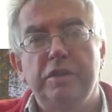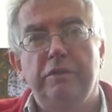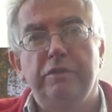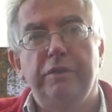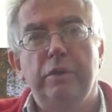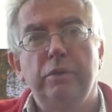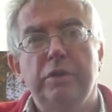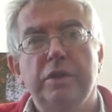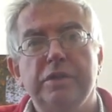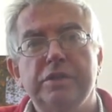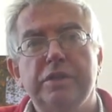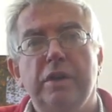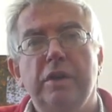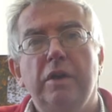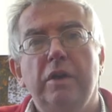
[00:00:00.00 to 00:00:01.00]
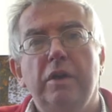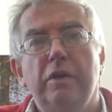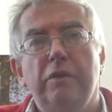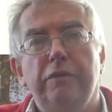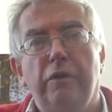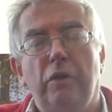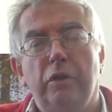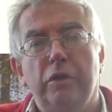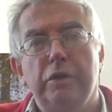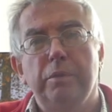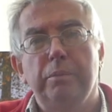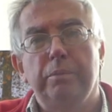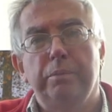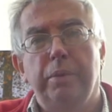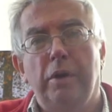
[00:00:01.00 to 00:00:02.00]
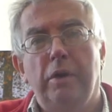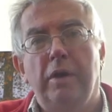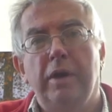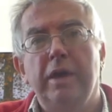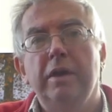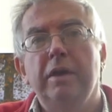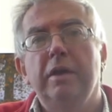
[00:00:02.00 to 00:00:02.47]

focus followed by